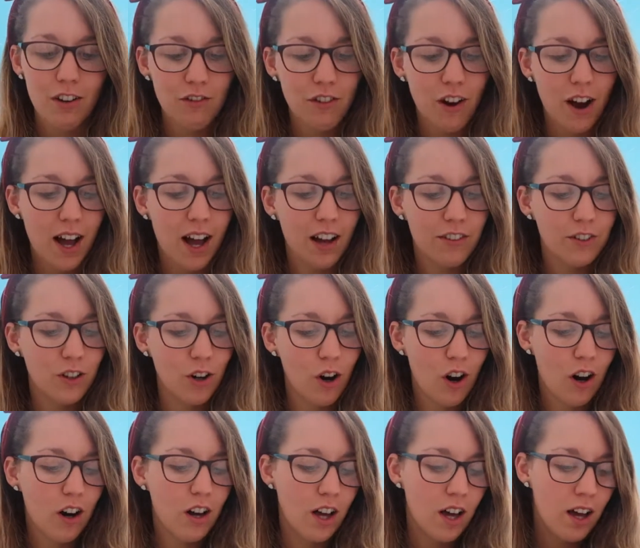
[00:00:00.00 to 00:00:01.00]
Right, I've
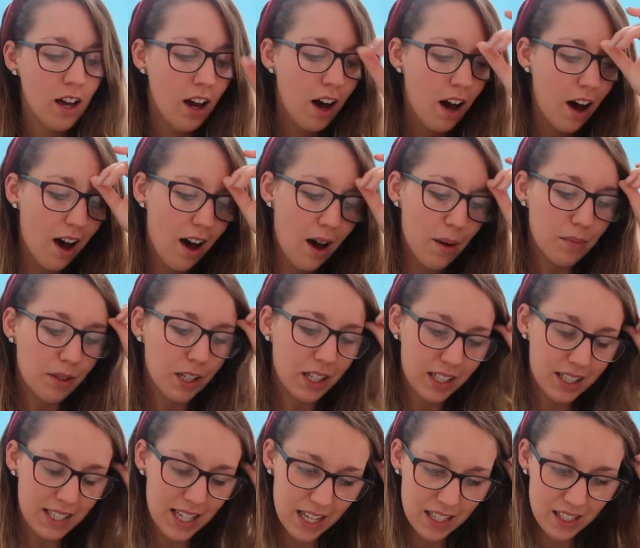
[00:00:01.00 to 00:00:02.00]
got up the
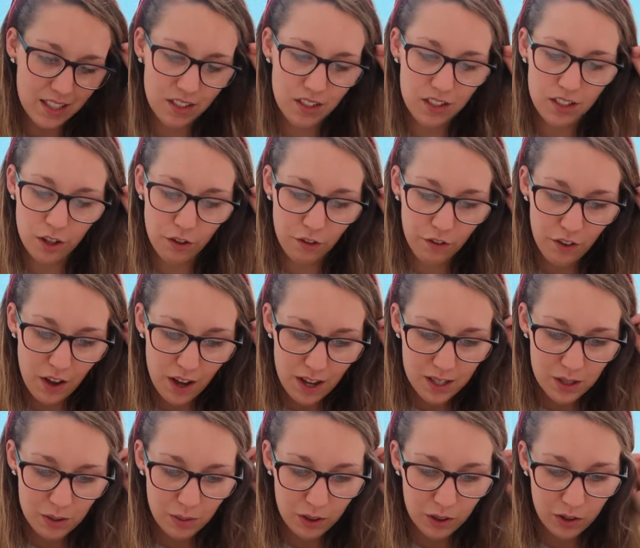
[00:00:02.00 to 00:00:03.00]
contestants. So the
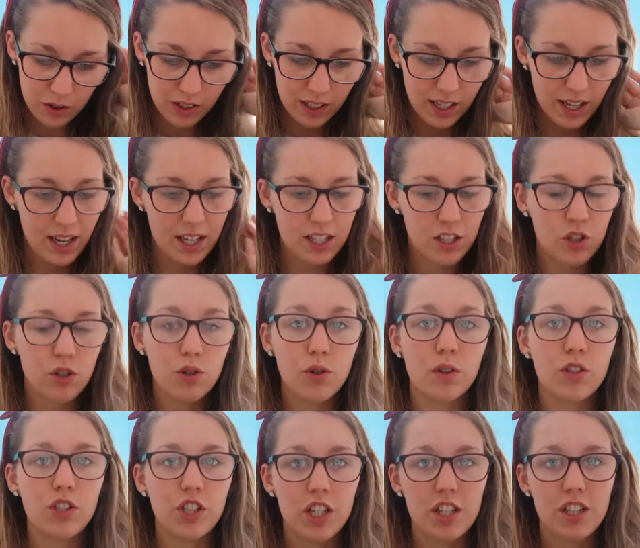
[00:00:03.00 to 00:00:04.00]
first one on here is
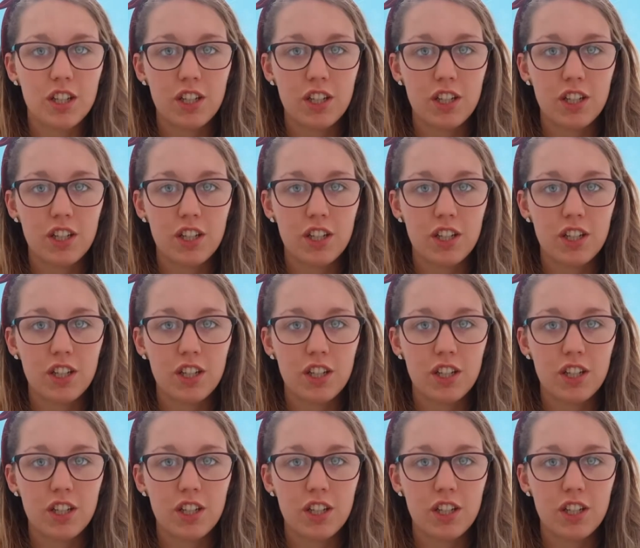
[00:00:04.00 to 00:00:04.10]
Georgia.